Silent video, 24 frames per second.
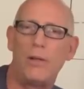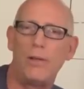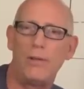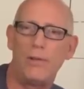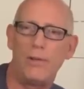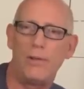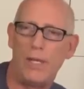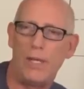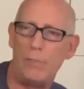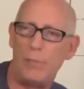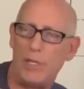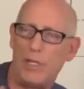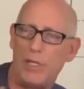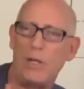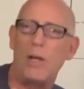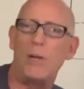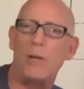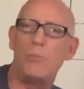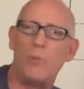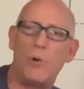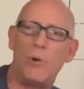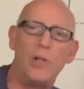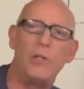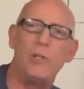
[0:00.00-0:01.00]
They
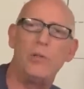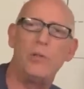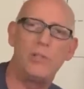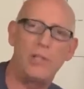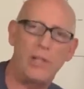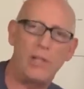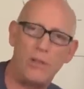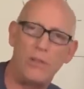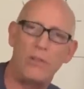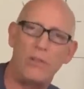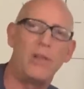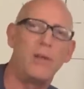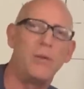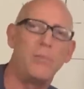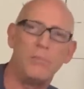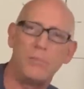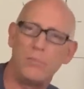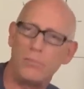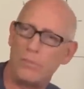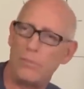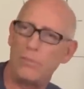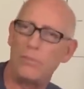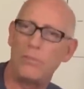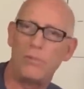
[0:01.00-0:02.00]
become what you tell
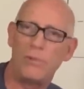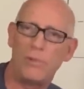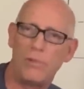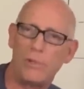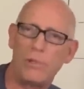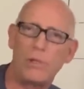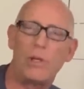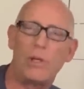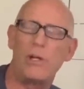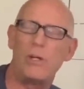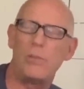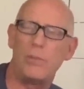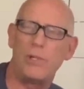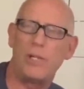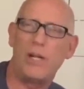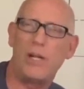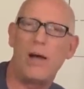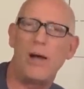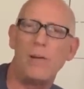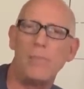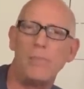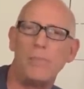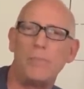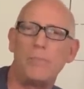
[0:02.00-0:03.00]
them they're going to
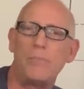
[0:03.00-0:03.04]
become.